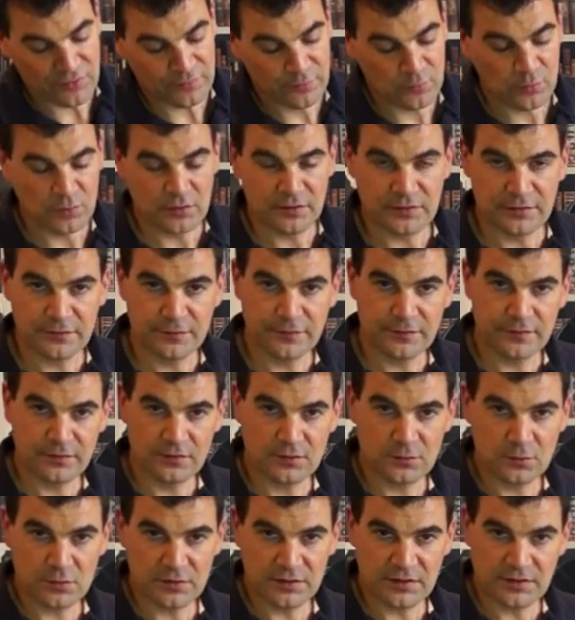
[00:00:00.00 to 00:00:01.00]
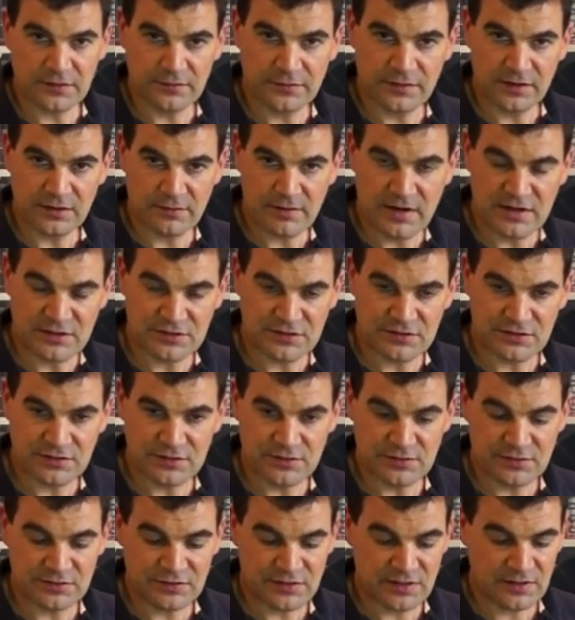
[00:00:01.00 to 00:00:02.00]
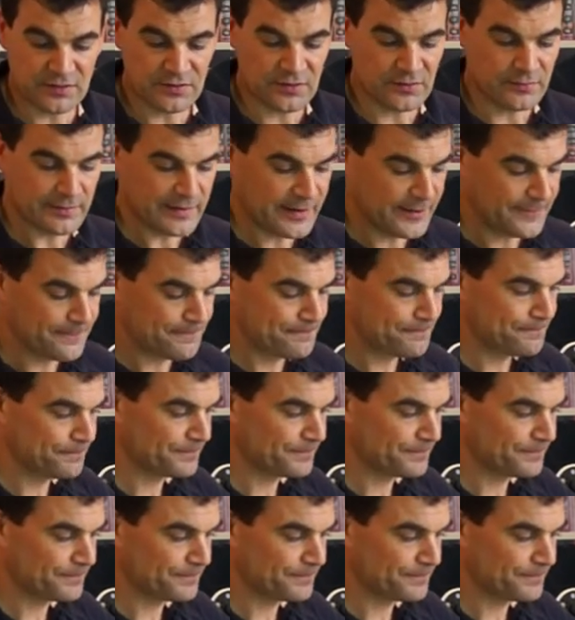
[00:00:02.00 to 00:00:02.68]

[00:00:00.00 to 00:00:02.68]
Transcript: off all the all the configurations that you see at the rear.